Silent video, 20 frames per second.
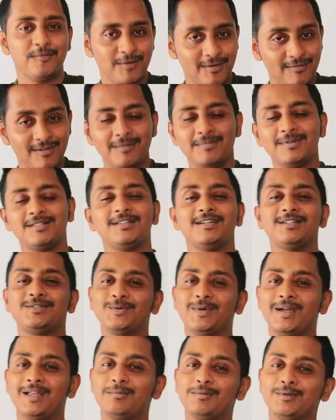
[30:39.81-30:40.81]
We will be there
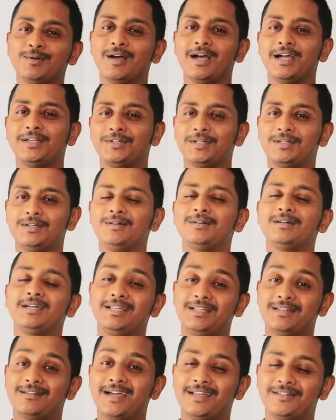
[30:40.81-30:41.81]
to help you, guide you
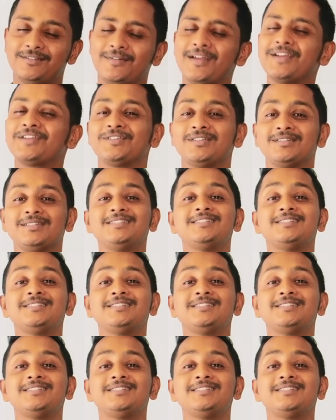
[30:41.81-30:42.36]
in the right direction.